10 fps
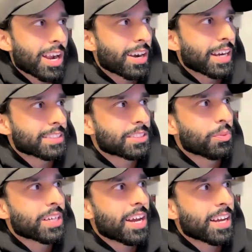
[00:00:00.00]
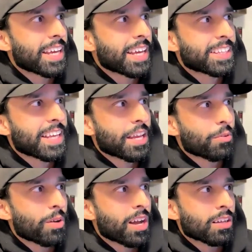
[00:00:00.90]
All right, so we got Kenneth
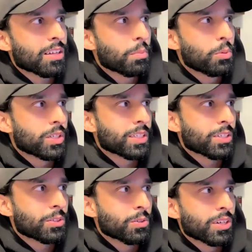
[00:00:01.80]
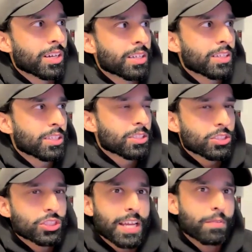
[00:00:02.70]
Gainwell, Puka Nacua,
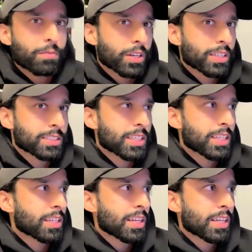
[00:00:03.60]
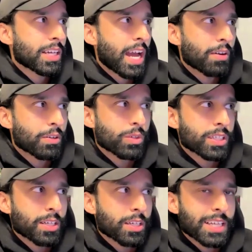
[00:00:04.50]
Jake Ferguson, Kyren
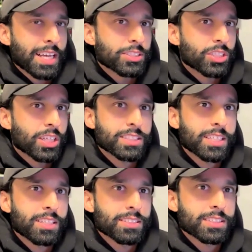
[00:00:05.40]
Williams, and Justice Hill.